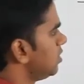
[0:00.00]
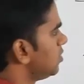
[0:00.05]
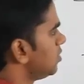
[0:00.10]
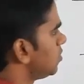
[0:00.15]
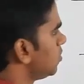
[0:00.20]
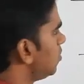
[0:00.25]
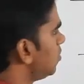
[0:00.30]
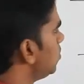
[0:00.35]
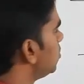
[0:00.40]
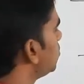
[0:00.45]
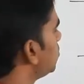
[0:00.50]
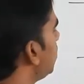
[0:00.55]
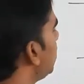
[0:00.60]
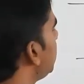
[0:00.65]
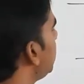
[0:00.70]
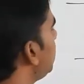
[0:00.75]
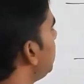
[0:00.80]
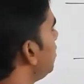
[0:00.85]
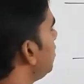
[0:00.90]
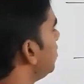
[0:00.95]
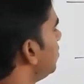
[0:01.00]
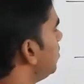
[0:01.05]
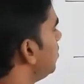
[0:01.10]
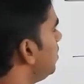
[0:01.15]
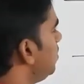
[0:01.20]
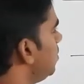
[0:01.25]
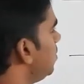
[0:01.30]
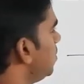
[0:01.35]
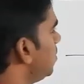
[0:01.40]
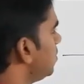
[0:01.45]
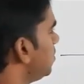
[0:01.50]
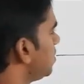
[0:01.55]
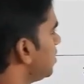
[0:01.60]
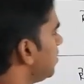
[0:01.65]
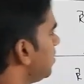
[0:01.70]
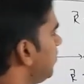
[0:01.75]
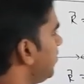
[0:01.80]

So usually we use